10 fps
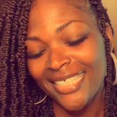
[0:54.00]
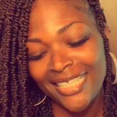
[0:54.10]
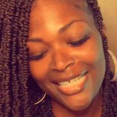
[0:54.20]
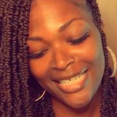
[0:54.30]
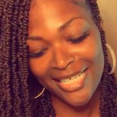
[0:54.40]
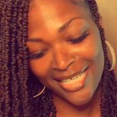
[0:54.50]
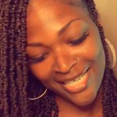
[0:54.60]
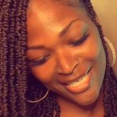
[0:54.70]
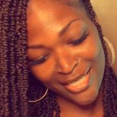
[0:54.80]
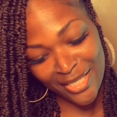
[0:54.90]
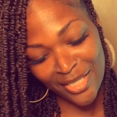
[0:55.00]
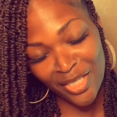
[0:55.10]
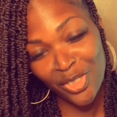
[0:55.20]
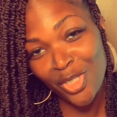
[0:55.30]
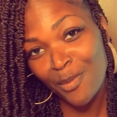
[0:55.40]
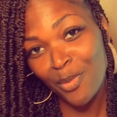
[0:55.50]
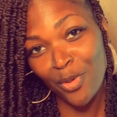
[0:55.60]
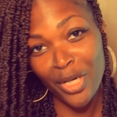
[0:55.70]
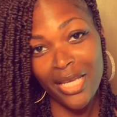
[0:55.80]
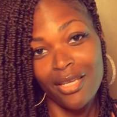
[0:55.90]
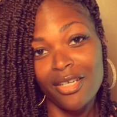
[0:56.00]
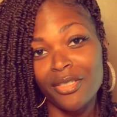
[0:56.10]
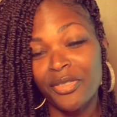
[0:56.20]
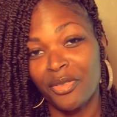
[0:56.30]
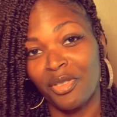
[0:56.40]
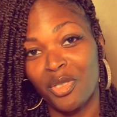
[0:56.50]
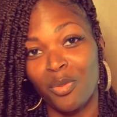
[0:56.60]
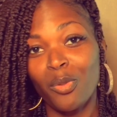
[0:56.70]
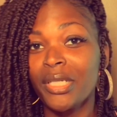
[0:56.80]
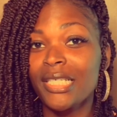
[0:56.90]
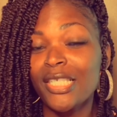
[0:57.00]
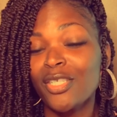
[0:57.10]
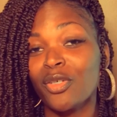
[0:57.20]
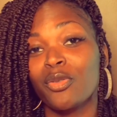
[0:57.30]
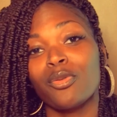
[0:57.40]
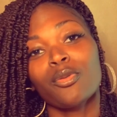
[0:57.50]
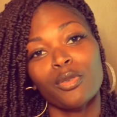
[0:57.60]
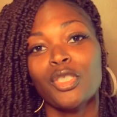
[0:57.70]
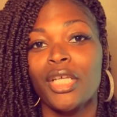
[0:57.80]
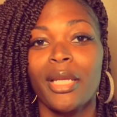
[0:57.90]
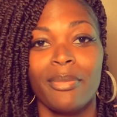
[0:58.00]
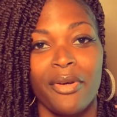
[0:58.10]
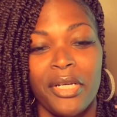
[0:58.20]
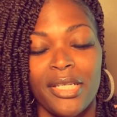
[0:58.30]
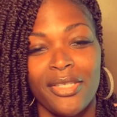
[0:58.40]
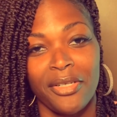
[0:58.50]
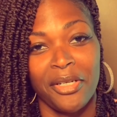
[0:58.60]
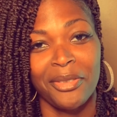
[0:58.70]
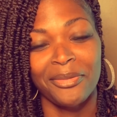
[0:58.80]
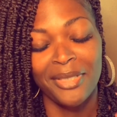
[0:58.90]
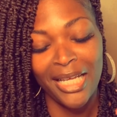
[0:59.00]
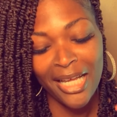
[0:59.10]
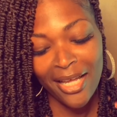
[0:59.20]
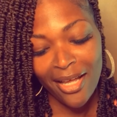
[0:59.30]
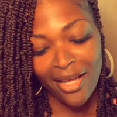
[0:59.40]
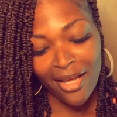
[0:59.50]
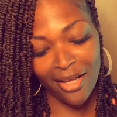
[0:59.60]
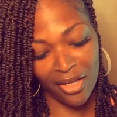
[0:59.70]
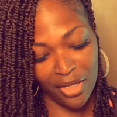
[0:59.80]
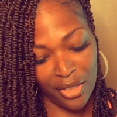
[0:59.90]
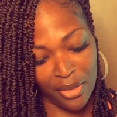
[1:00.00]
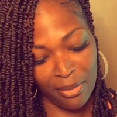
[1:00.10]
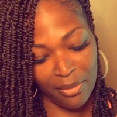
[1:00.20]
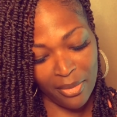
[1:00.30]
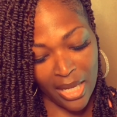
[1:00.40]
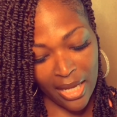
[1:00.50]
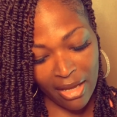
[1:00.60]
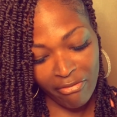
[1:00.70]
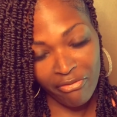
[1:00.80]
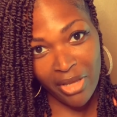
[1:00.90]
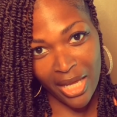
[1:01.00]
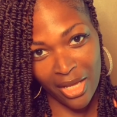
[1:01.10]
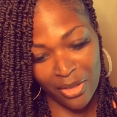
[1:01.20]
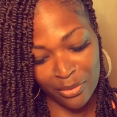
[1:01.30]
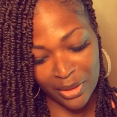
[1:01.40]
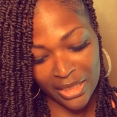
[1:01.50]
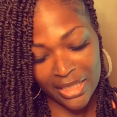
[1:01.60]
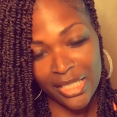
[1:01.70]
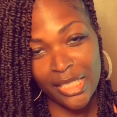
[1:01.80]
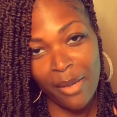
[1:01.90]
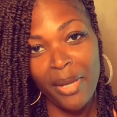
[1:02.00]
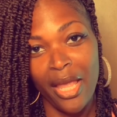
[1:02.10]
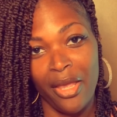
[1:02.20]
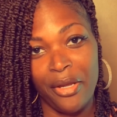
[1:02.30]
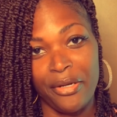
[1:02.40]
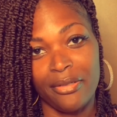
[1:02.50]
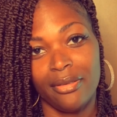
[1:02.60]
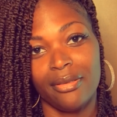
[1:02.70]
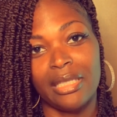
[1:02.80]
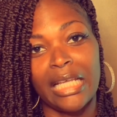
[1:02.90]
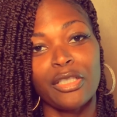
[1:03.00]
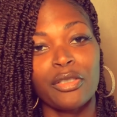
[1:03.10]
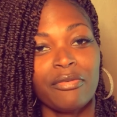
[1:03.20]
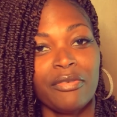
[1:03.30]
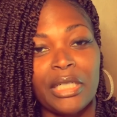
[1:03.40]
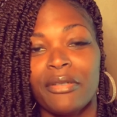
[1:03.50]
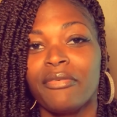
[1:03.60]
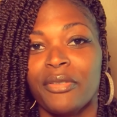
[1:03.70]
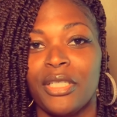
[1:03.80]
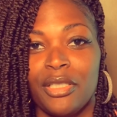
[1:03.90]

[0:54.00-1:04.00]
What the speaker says: It is a spring twist crochet braids, y'all. I found some hair that looked very, very